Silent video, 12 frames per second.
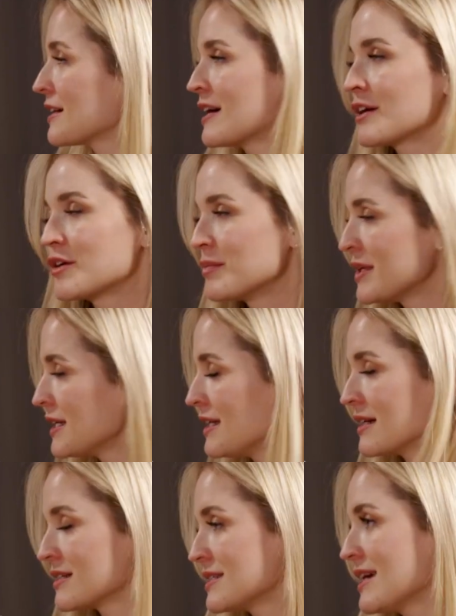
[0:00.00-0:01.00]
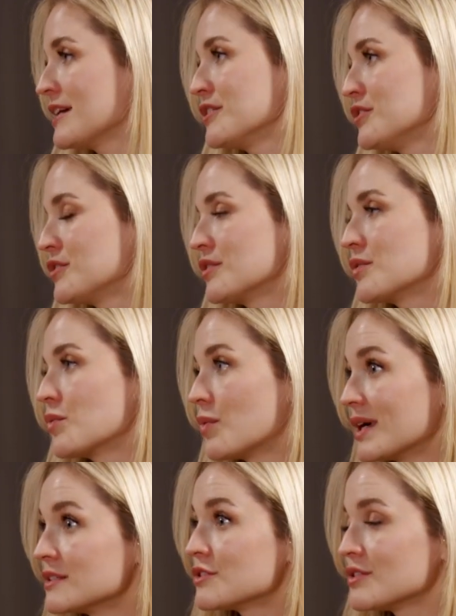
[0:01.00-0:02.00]
I completely understand you don't
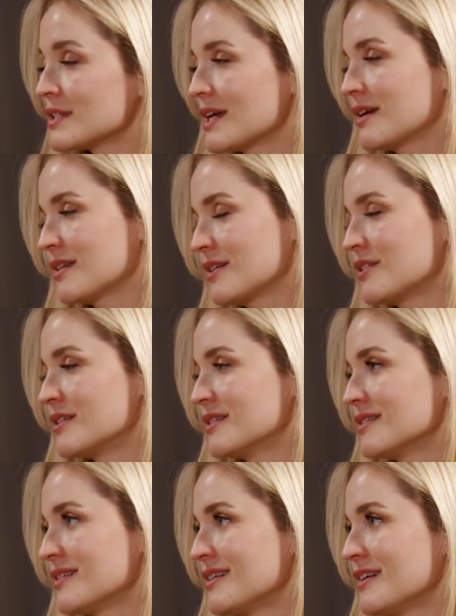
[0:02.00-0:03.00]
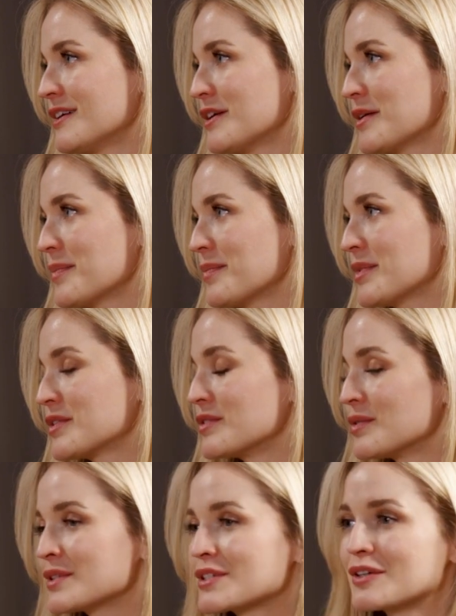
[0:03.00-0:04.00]
want to take that on, but
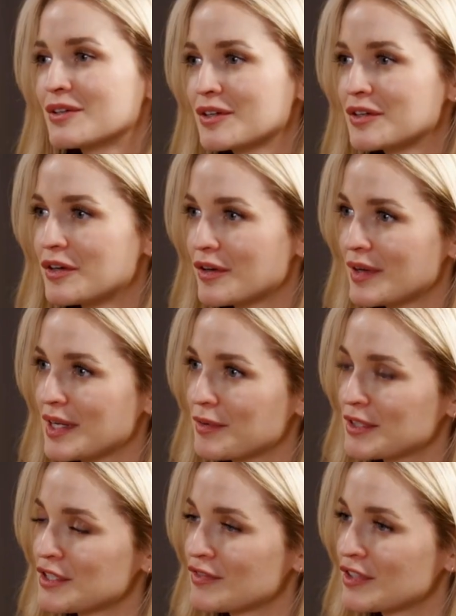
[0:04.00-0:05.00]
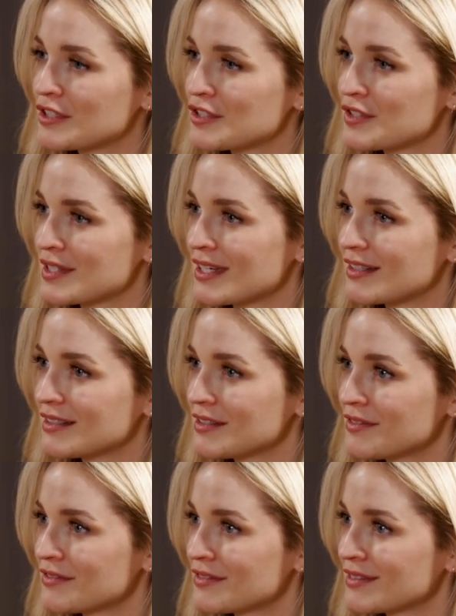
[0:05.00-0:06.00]
also not knowing what you've got
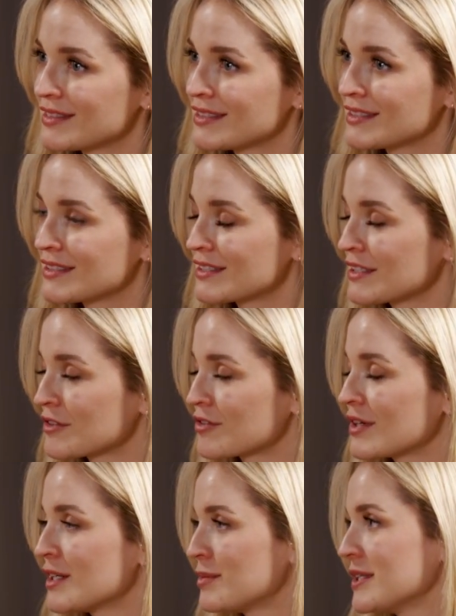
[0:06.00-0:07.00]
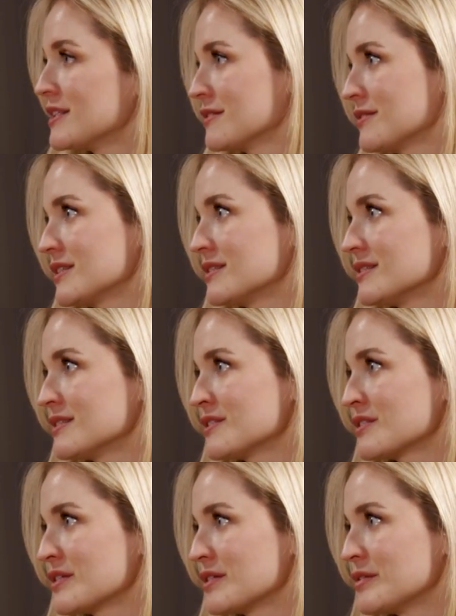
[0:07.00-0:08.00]
yourself is incredibly difficult.
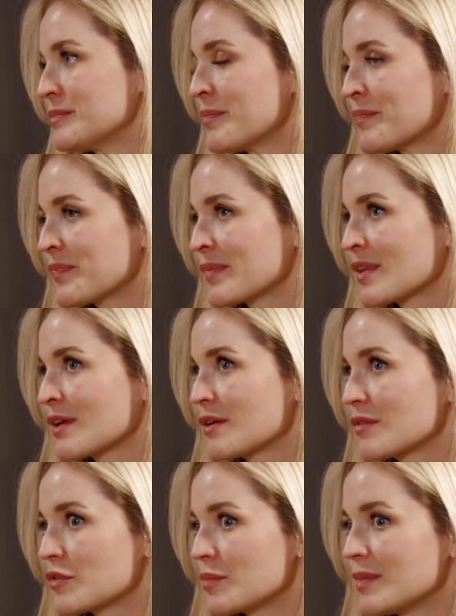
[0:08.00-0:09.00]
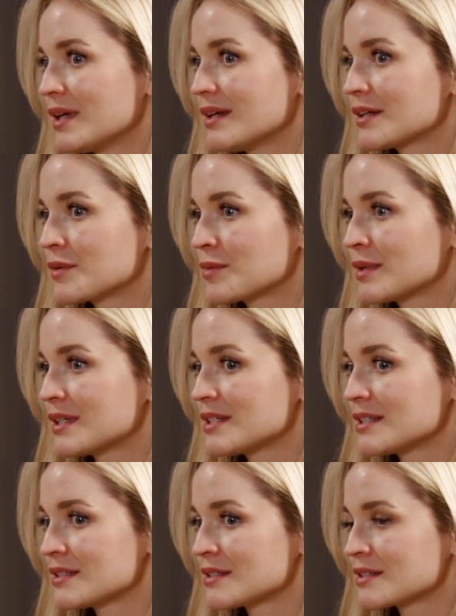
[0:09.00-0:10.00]
So for me, it
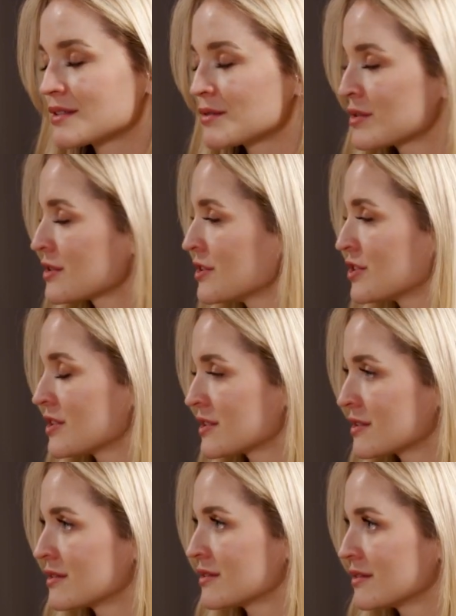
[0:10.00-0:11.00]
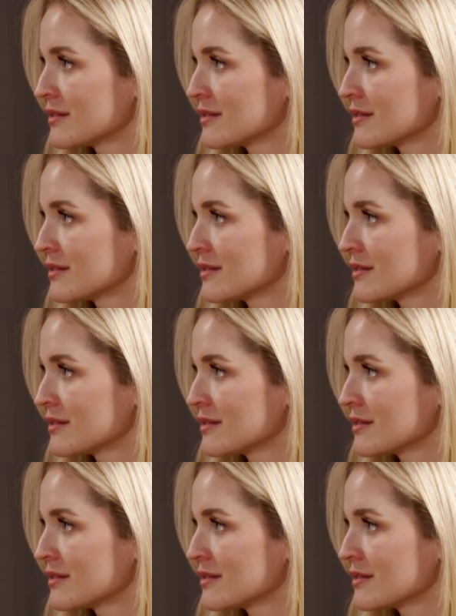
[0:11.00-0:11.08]
was also just